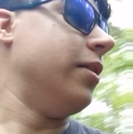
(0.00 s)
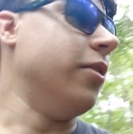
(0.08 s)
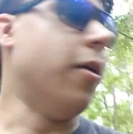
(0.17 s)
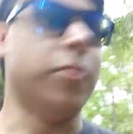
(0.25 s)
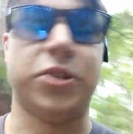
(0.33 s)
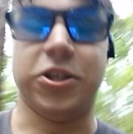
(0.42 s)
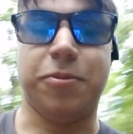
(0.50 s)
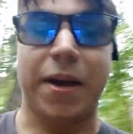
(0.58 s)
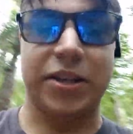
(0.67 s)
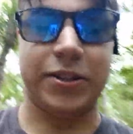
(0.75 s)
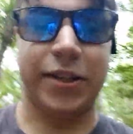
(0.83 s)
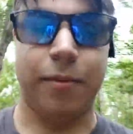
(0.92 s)
you almost
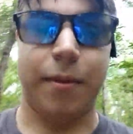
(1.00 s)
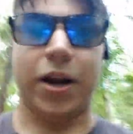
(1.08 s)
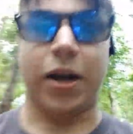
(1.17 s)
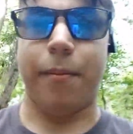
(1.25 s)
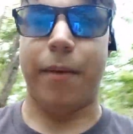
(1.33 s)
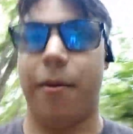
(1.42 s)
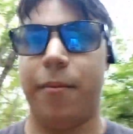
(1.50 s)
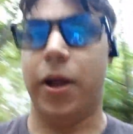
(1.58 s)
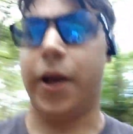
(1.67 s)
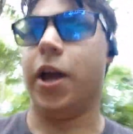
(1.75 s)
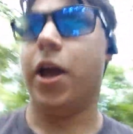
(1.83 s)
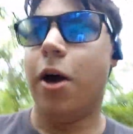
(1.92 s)
expect Slenderman to come out and be
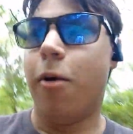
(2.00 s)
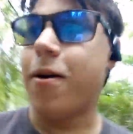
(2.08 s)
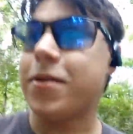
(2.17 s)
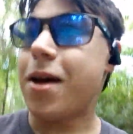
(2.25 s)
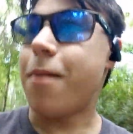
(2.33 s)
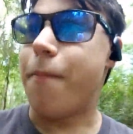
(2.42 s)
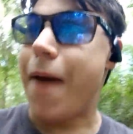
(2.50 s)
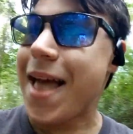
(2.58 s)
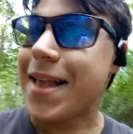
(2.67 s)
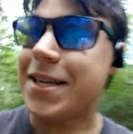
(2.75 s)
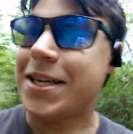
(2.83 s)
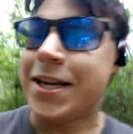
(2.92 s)
like, "What's up, bitch?"